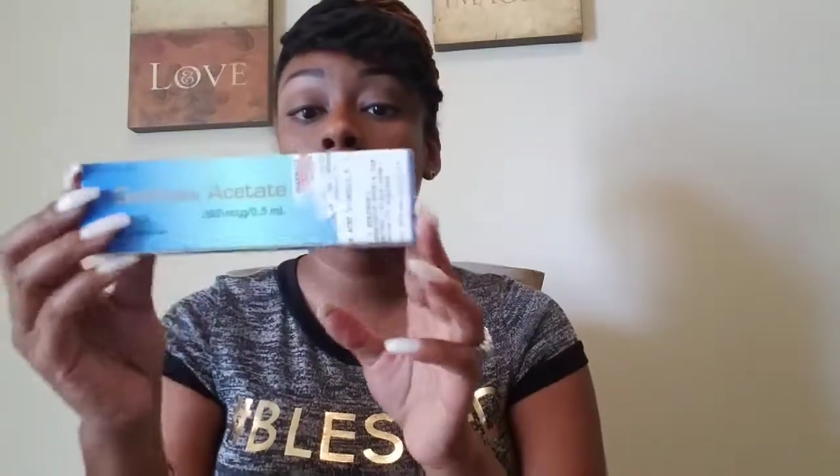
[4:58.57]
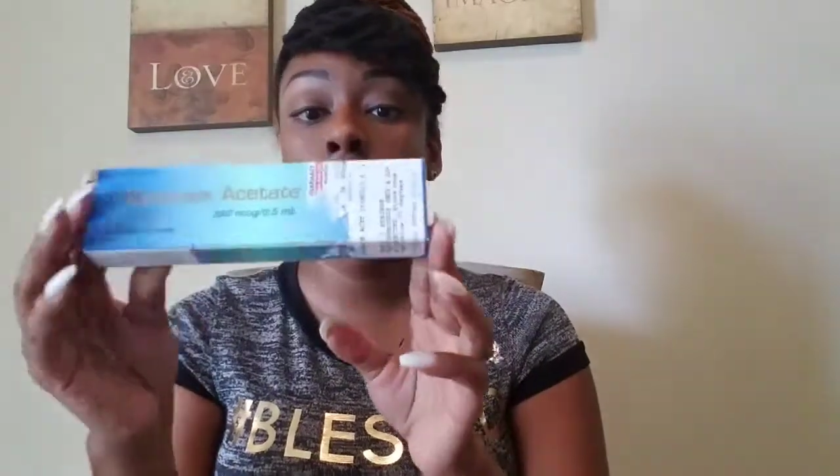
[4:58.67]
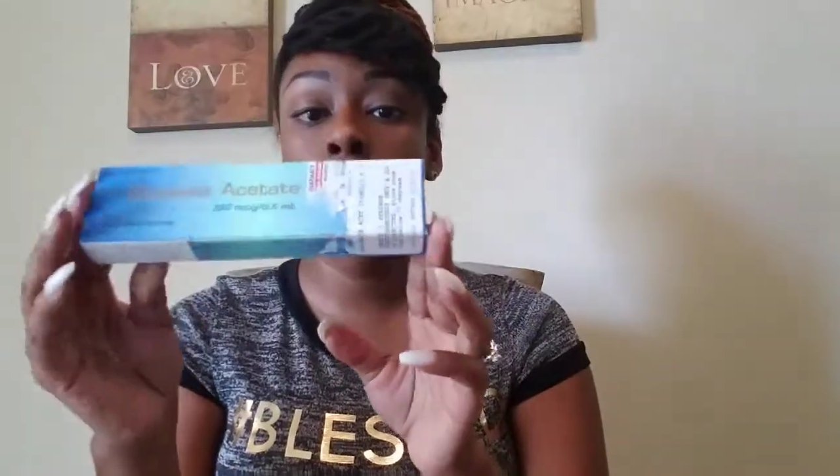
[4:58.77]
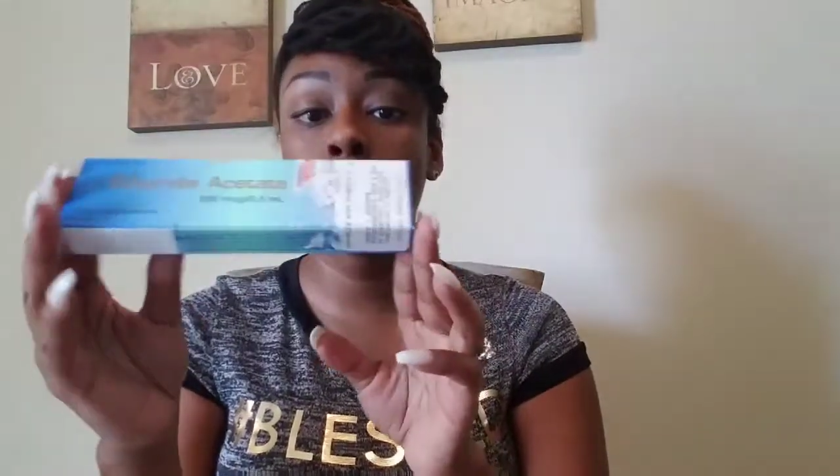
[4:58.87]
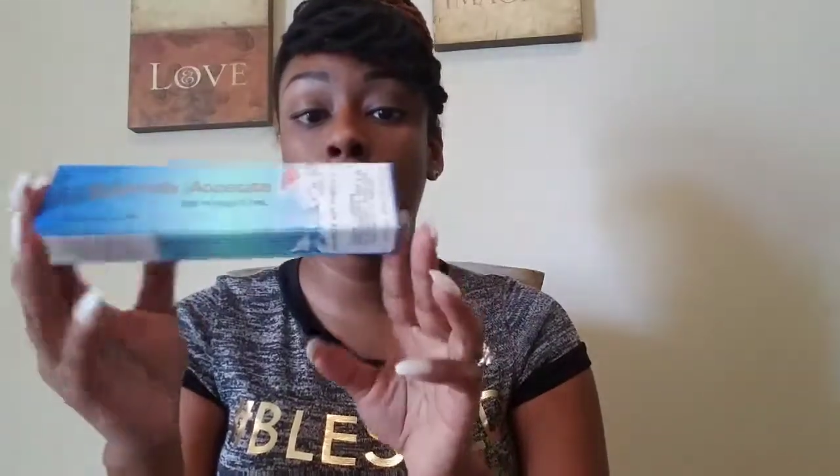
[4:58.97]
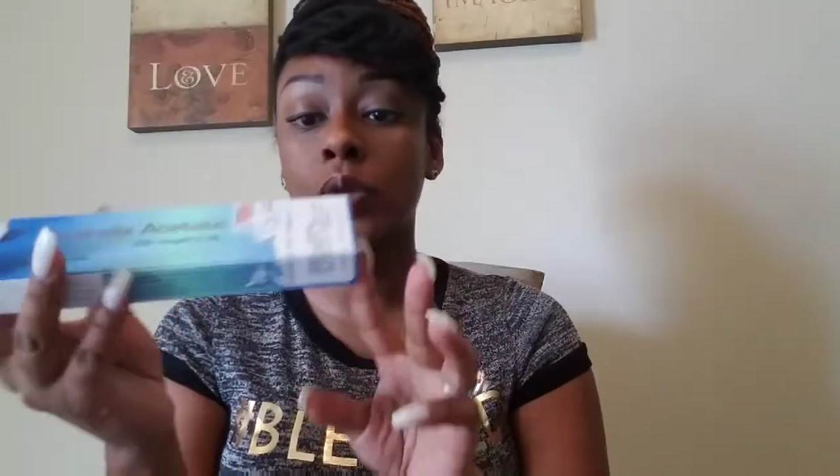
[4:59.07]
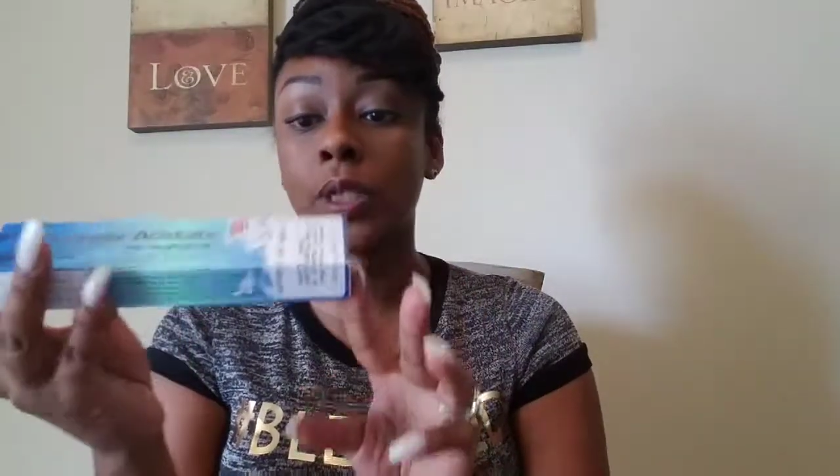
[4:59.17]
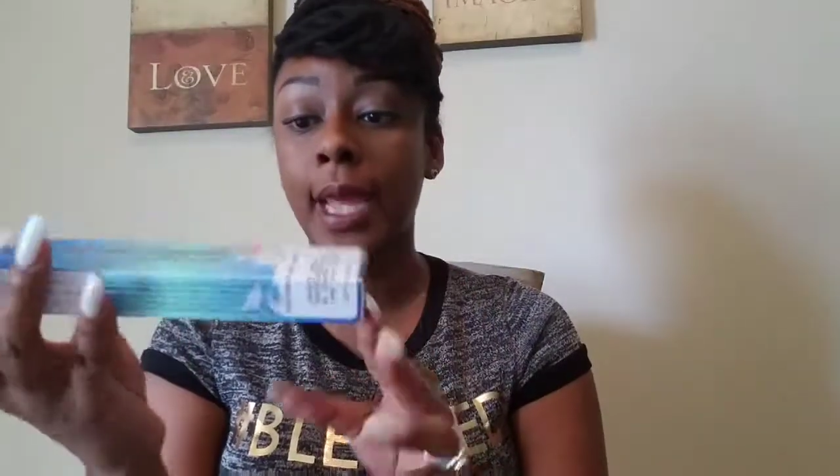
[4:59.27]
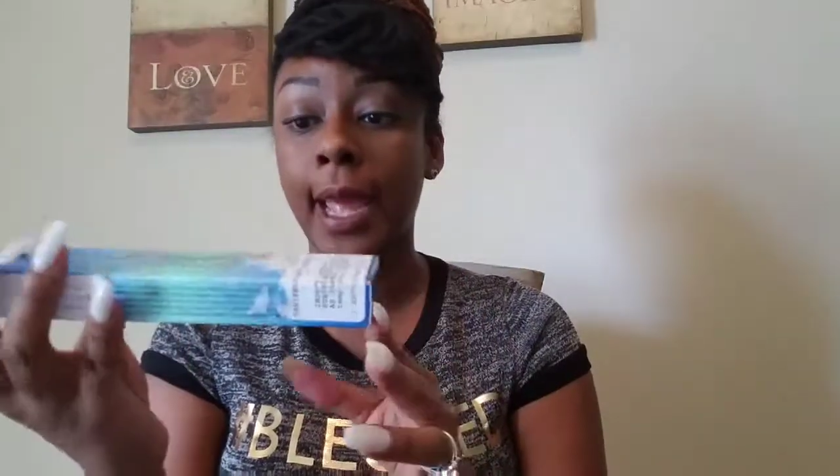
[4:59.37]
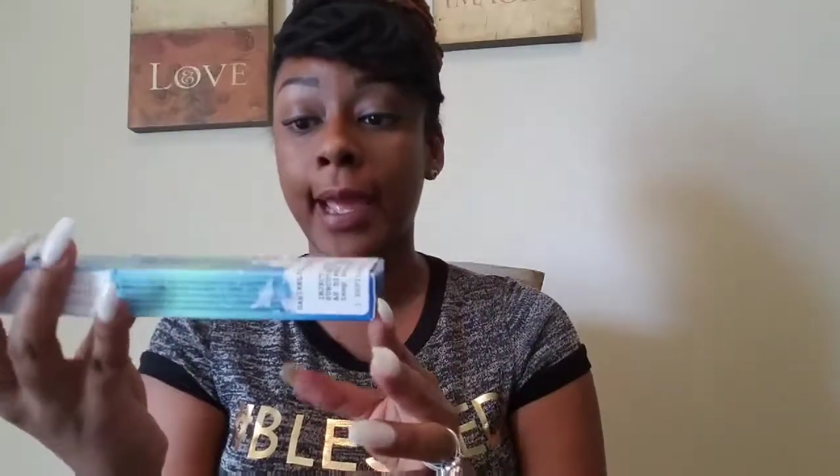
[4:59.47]
you will
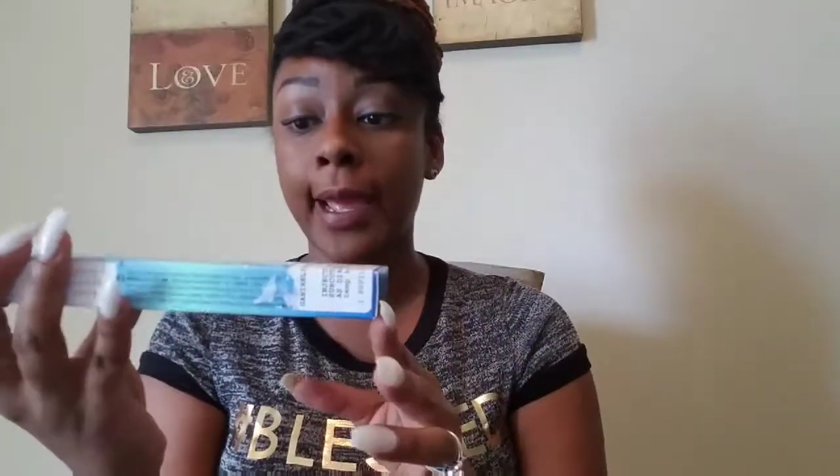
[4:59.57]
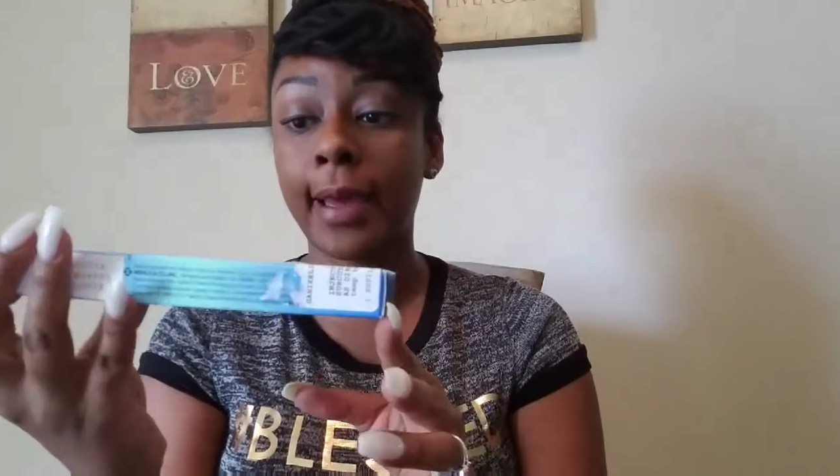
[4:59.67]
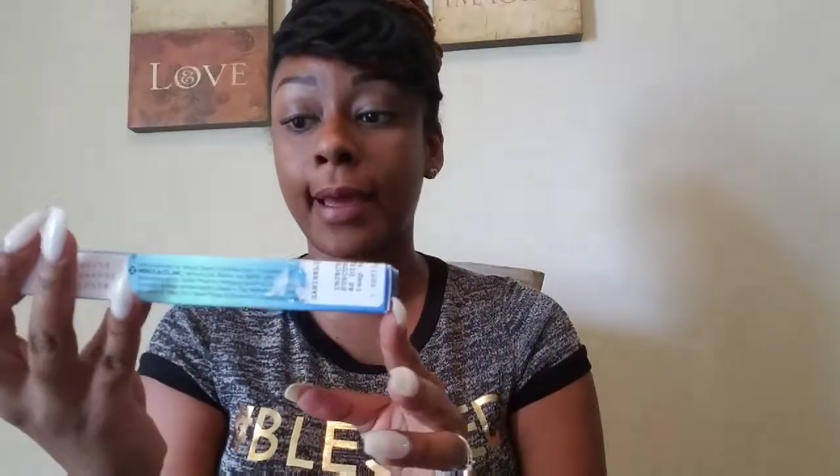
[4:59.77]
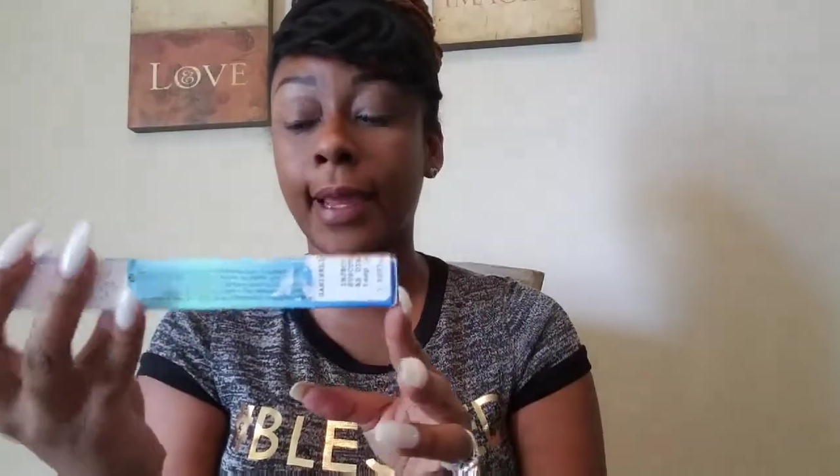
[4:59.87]
take